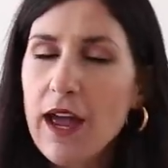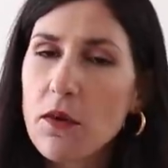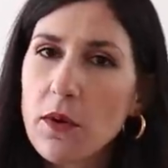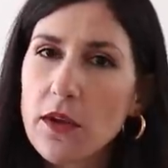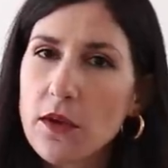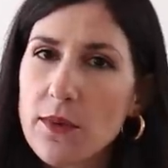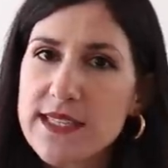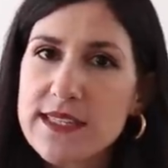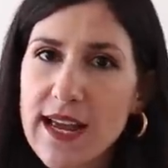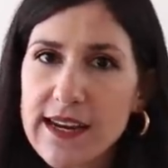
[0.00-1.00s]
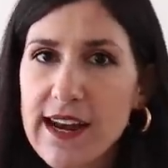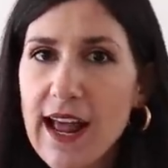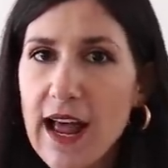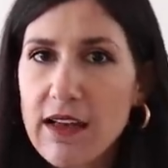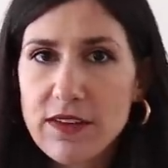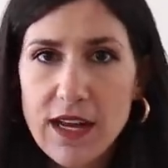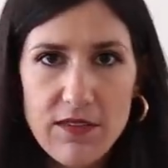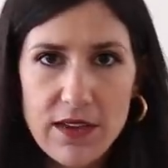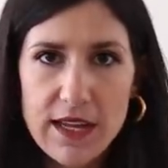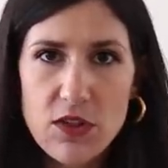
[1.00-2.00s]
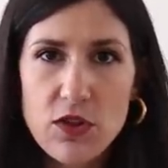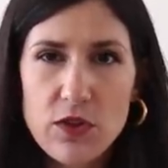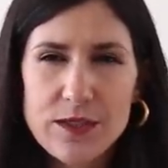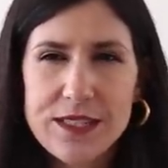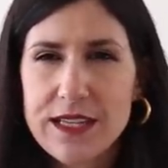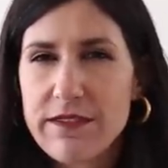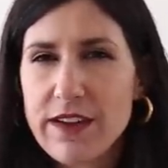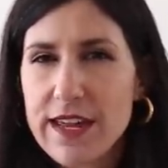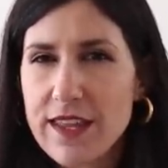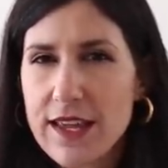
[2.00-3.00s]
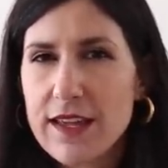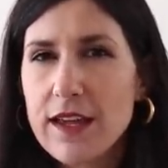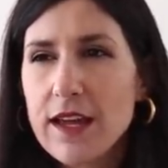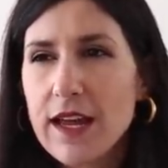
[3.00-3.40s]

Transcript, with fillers: I wear a US 9.5 in Everlane shoes as I find their